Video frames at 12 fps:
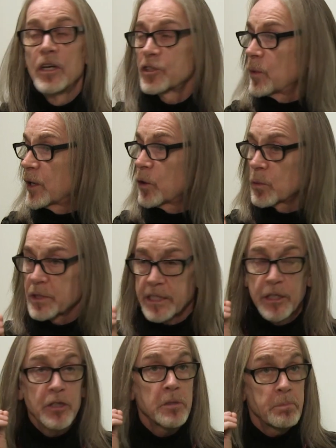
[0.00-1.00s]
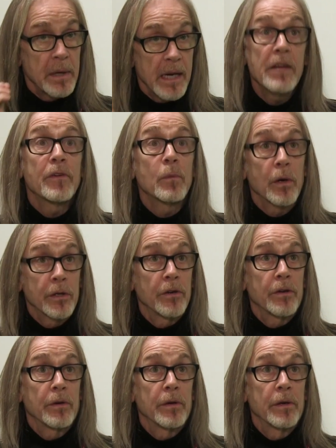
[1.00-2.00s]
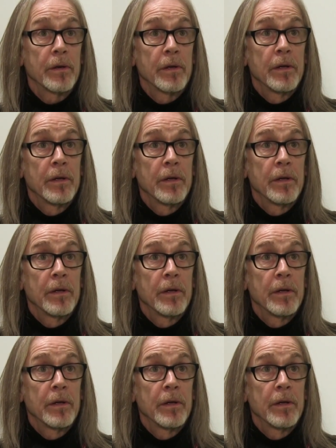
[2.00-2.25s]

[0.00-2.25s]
So I always say, just believe in what you're doing.